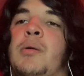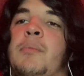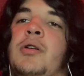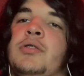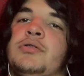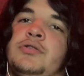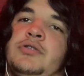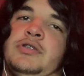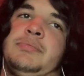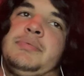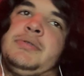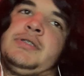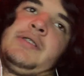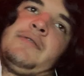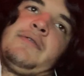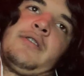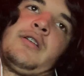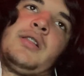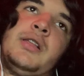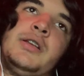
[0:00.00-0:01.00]
my muscles
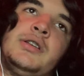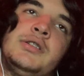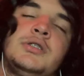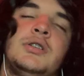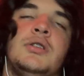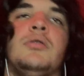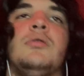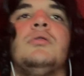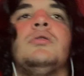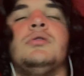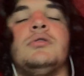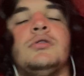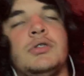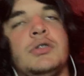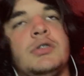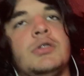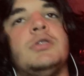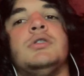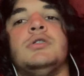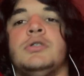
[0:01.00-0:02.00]
specifically. So
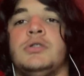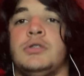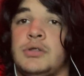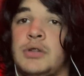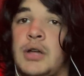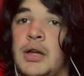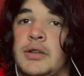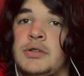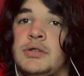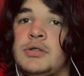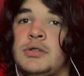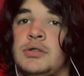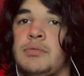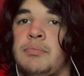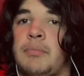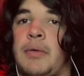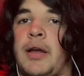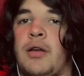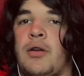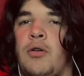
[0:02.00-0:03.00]

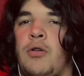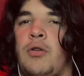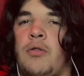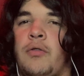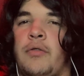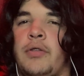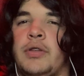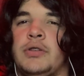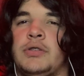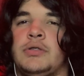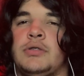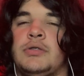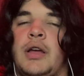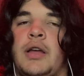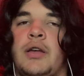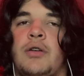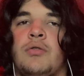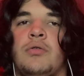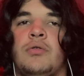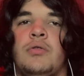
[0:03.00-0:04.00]
that's my goal this
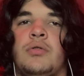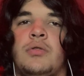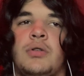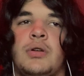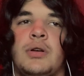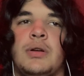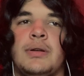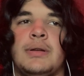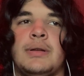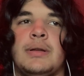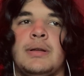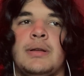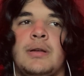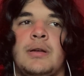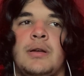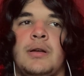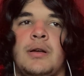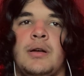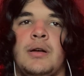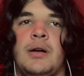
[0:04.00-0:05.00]
cycle.
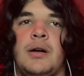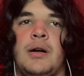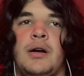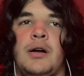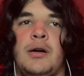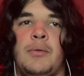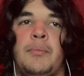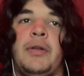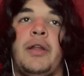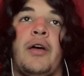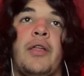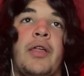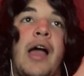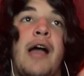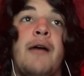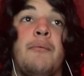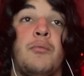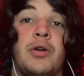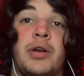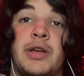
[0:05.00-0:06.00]
Um, now that I
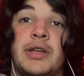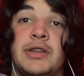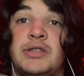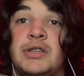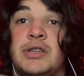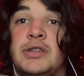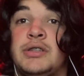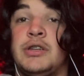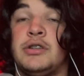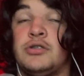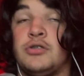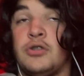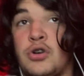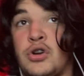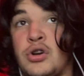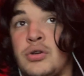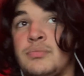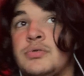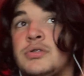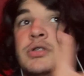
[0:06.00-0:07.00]
have more consistent
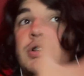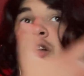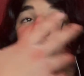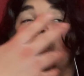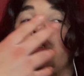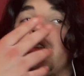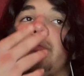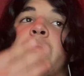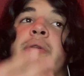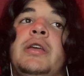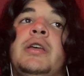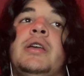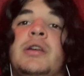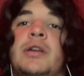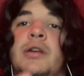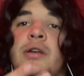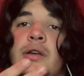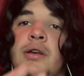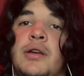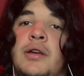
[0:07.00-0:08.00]
SARMs, I should
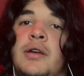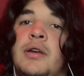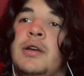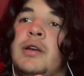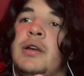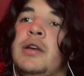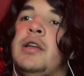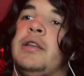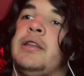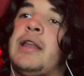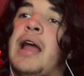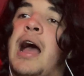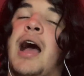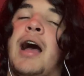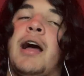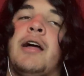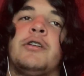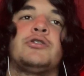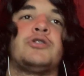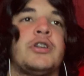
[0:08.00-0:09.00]
be
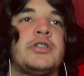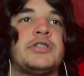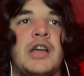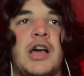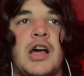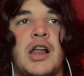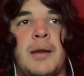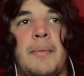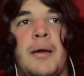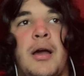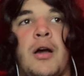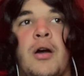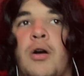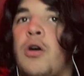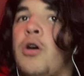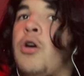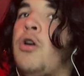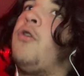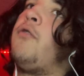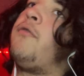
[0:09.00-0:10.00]
not stressed out about,
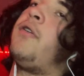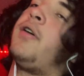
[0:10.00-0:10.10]
oh,